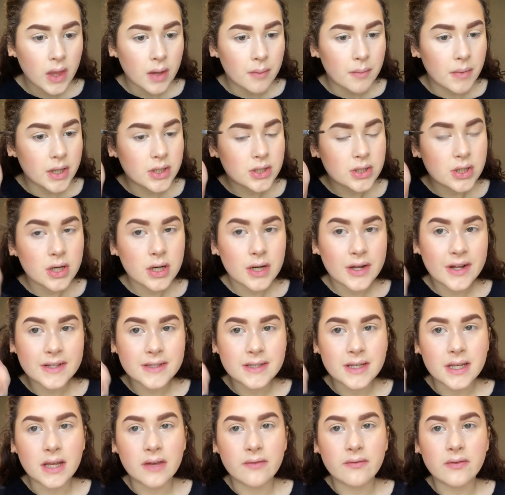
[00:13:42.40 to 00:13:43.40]
make sure it
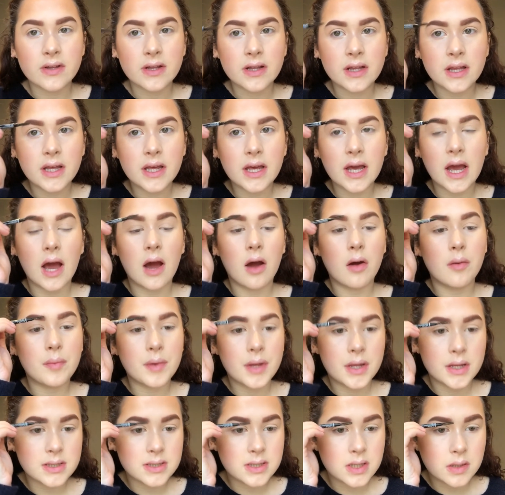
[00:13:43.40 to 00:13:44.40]
gets evenly out,
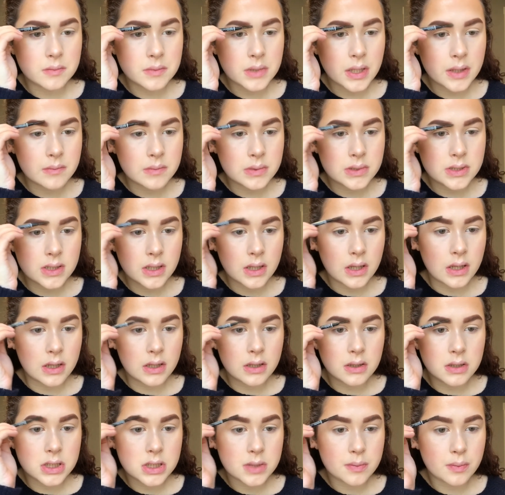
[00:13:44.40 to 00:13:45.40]
because sometimes
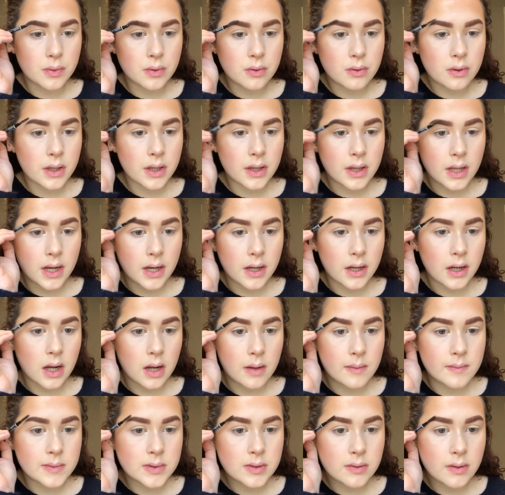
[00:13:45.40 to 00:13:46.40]
the spoolie that it
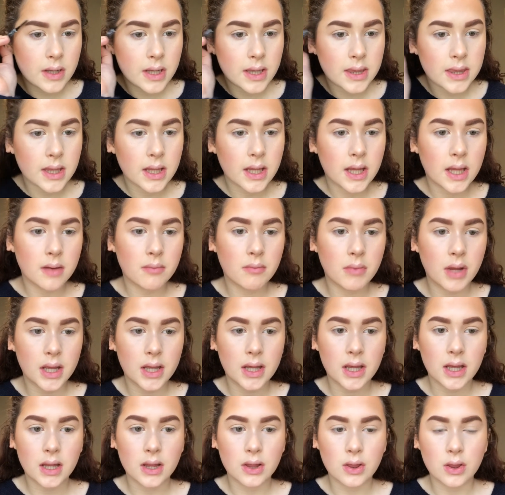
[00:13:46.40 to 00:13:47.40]
comes with can
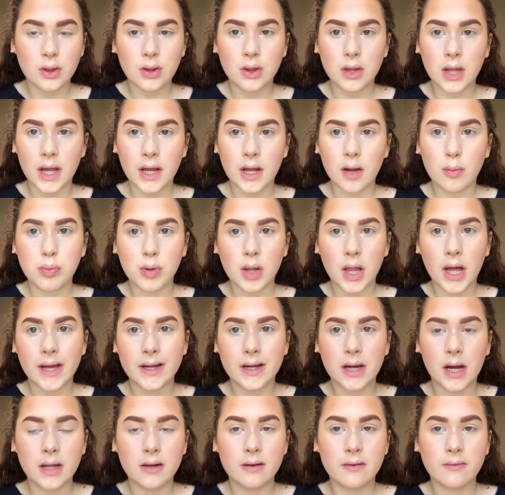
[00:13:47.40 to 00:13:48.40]
make it like apply
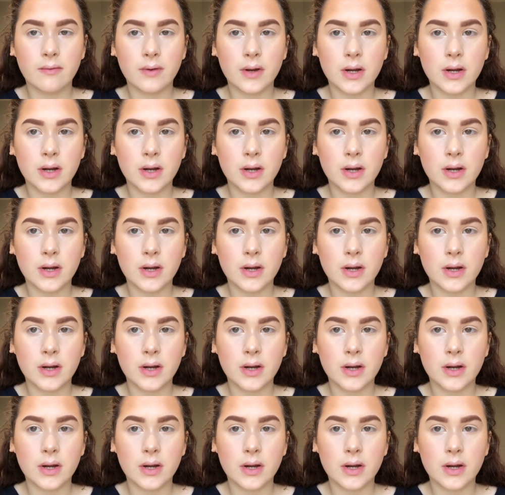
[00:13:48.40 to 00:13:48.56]
kind of